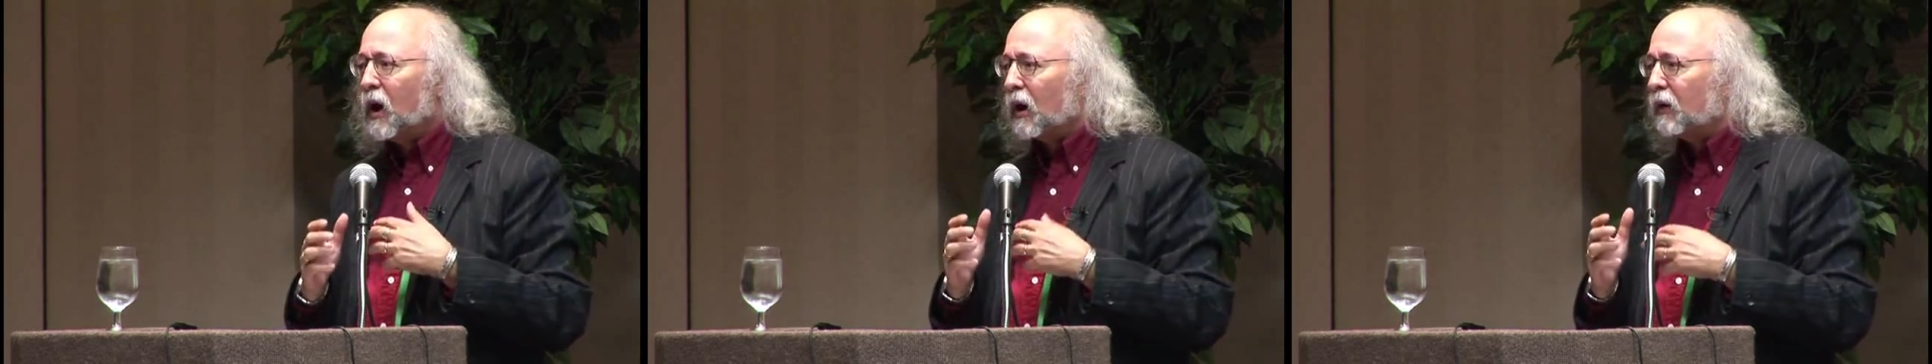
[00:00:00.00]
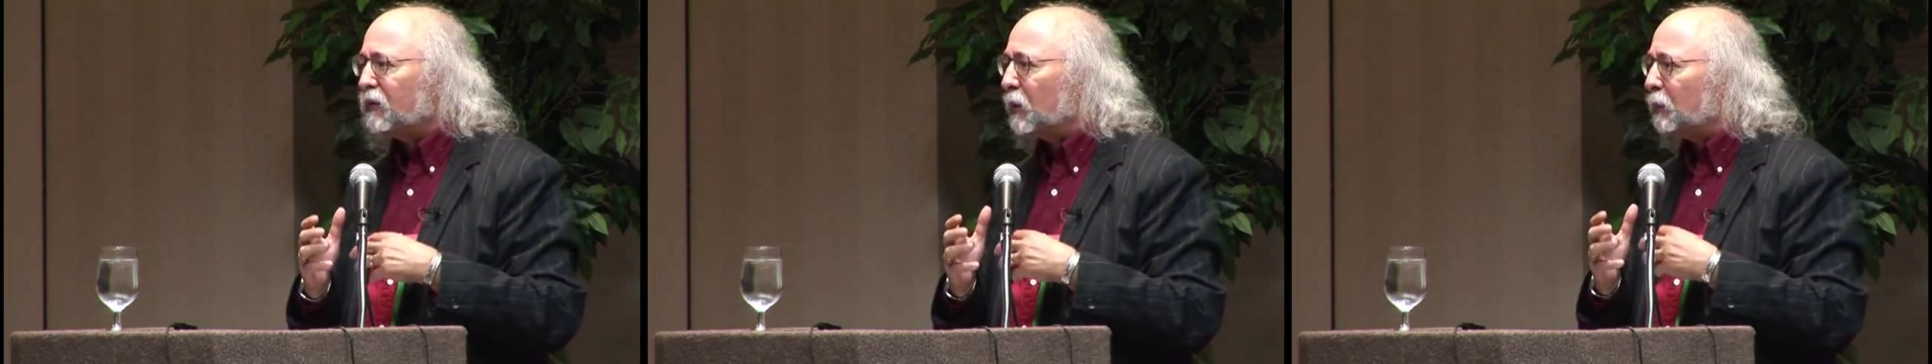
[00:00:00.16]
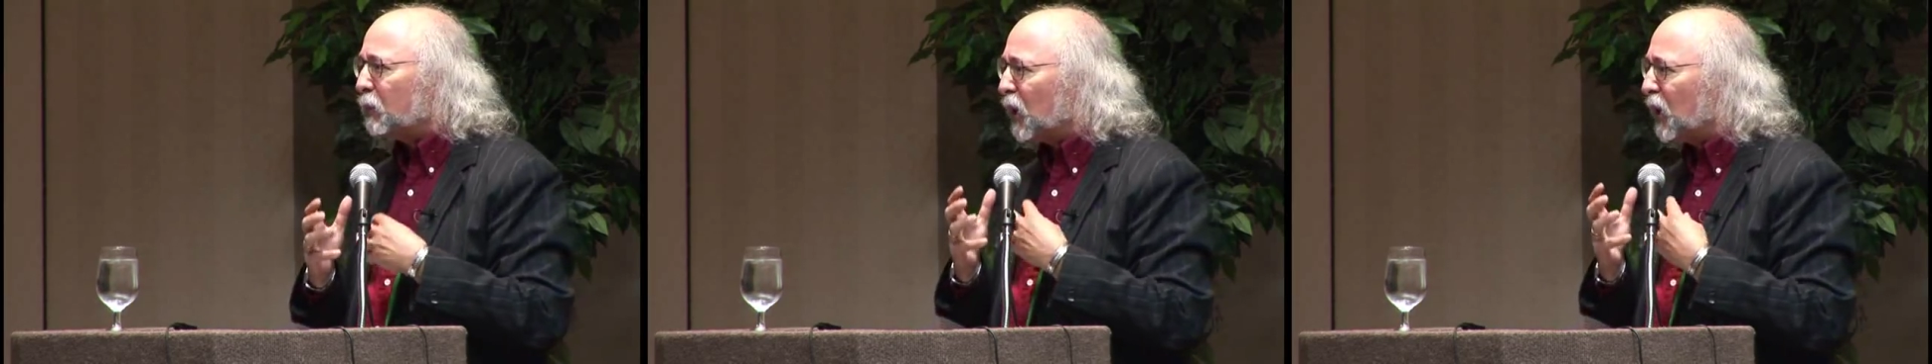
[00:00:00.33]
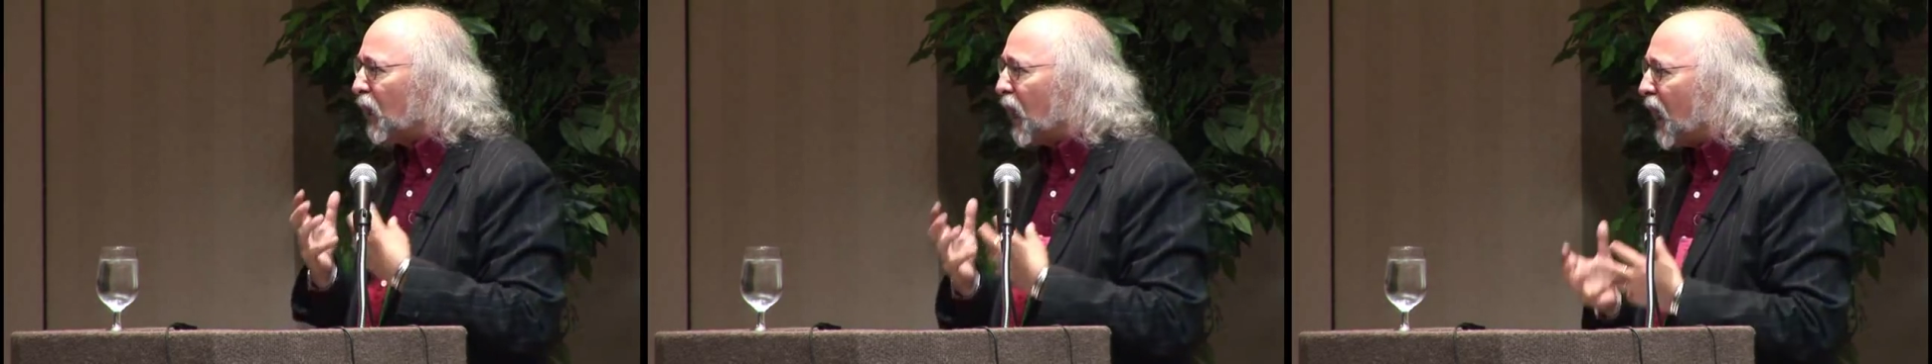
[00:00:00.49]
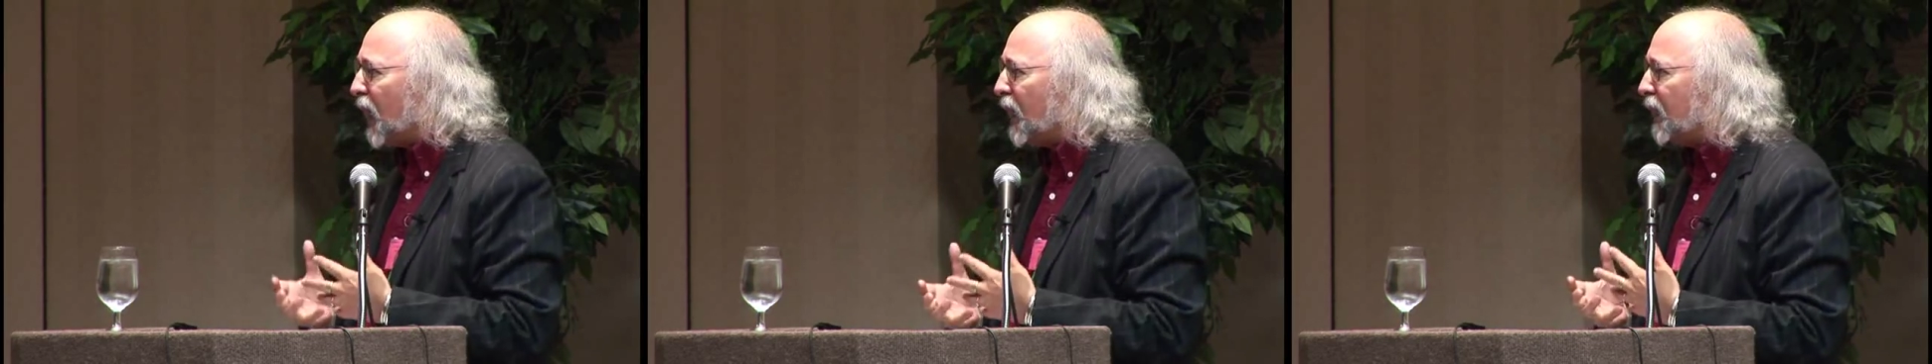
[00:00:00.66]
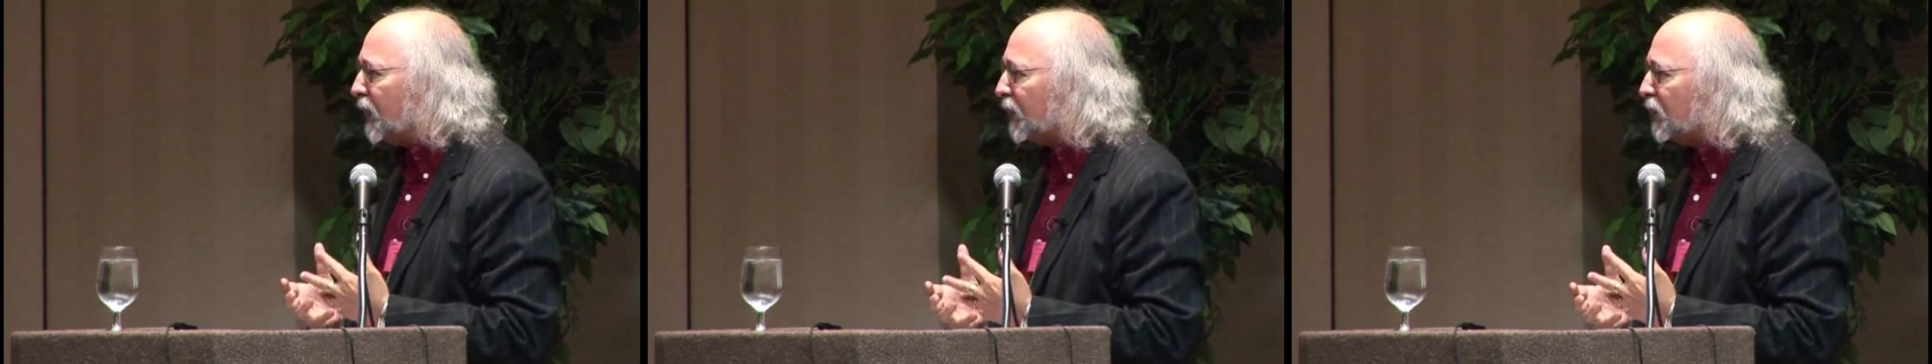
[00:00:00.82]
of
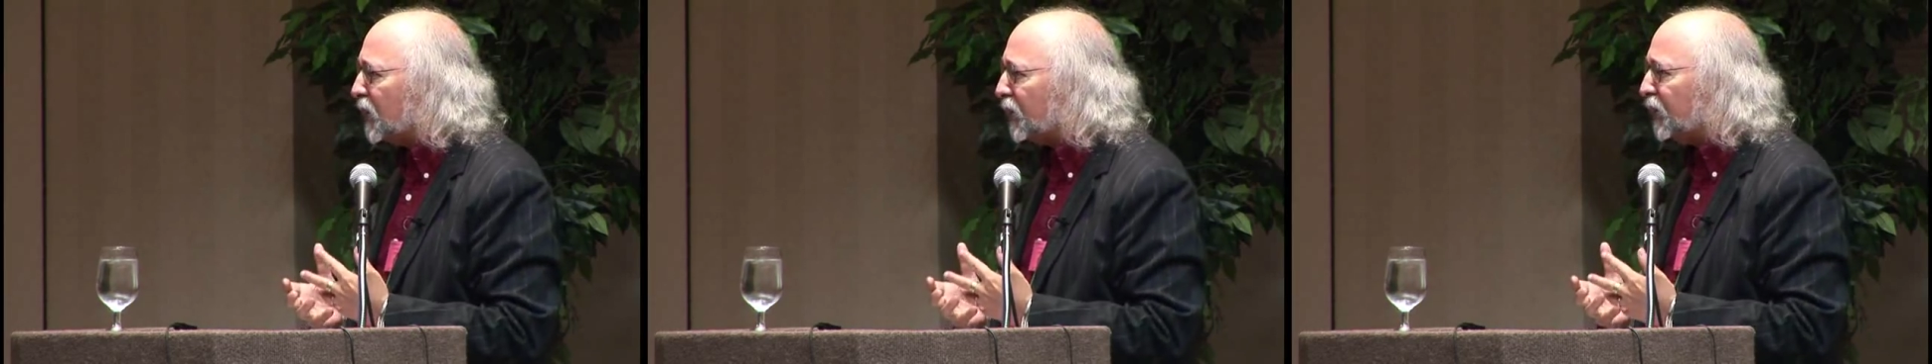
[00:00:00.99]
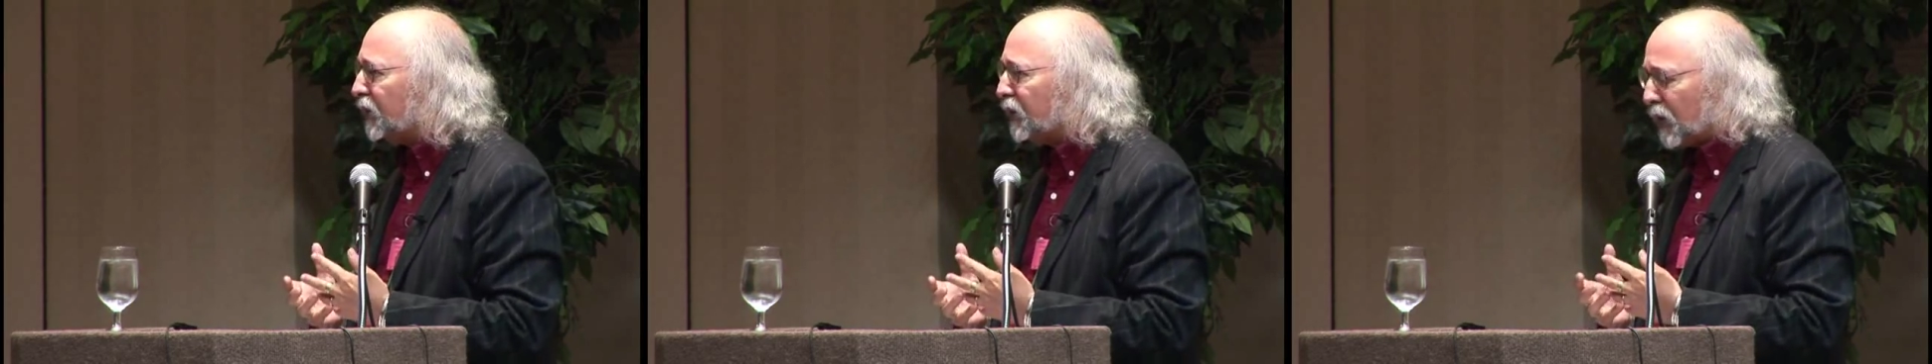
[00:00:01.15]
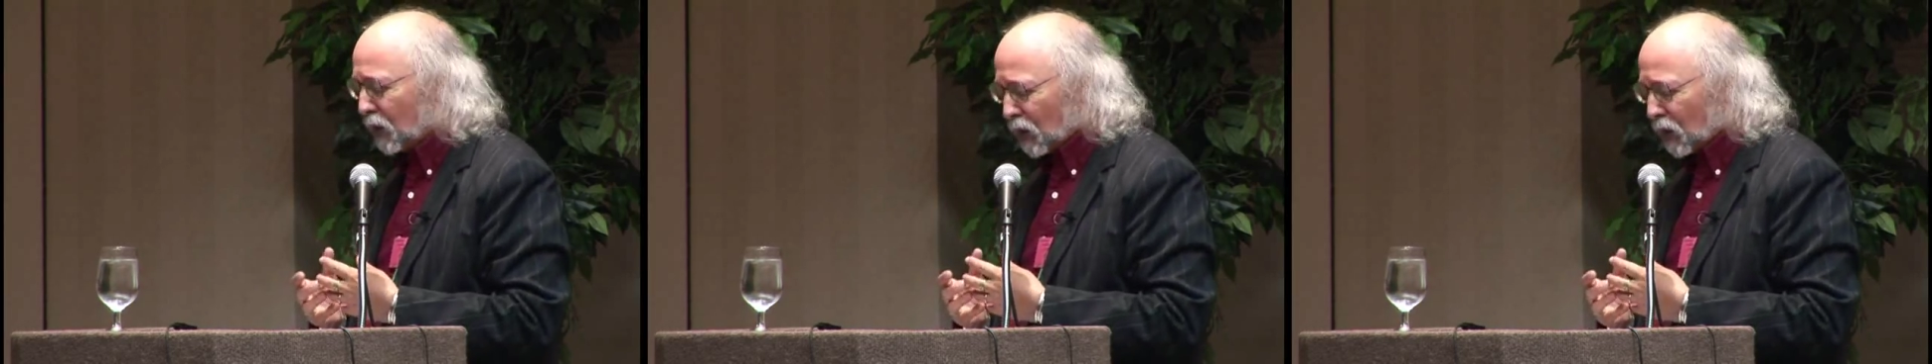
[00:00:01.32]
applying this